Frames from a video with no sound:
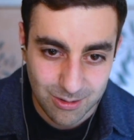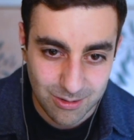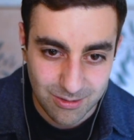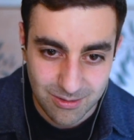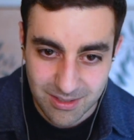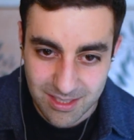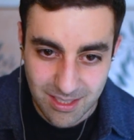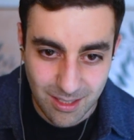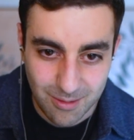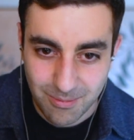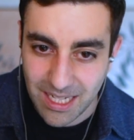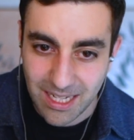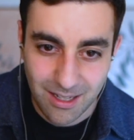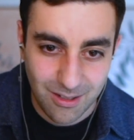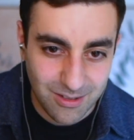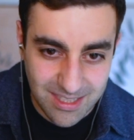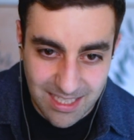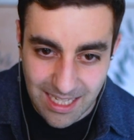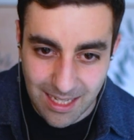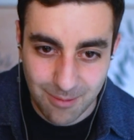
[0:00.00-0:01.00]
somehow
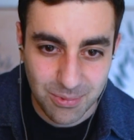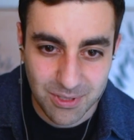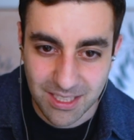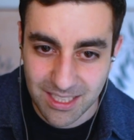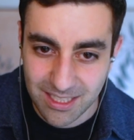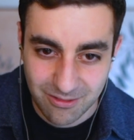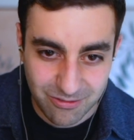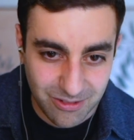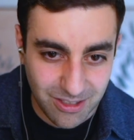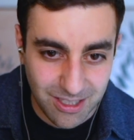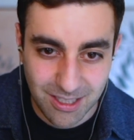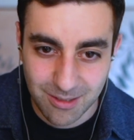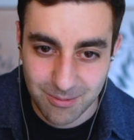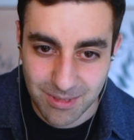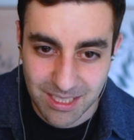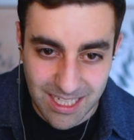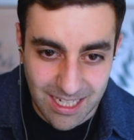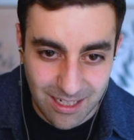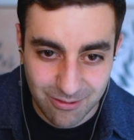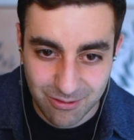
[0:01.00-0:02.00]
sampling from
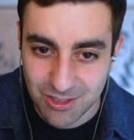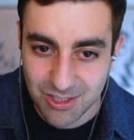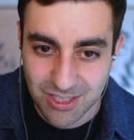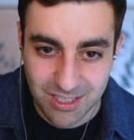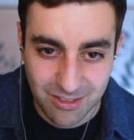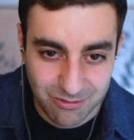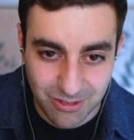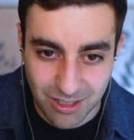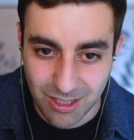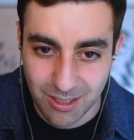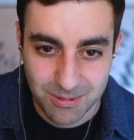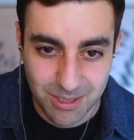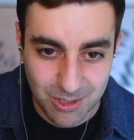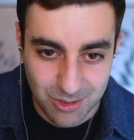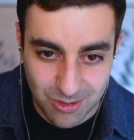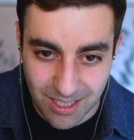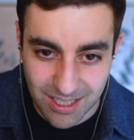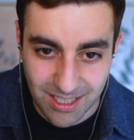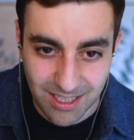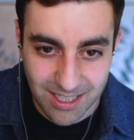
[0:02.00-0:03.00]
and averaging from and
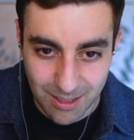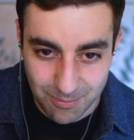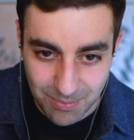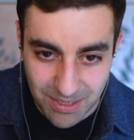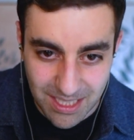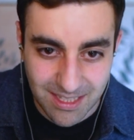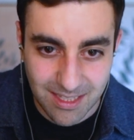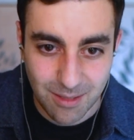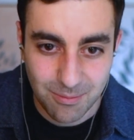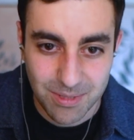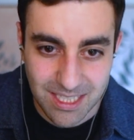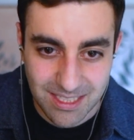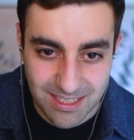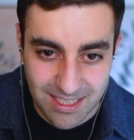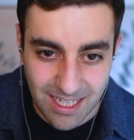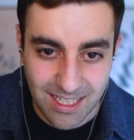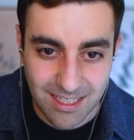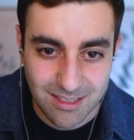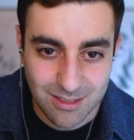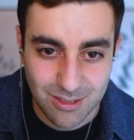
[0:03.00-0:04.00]
trying to like pick the best
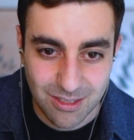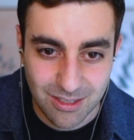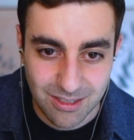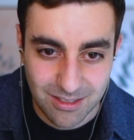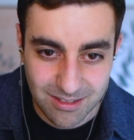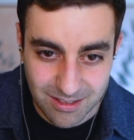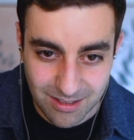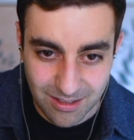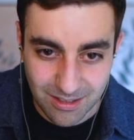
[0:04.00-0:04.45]
answer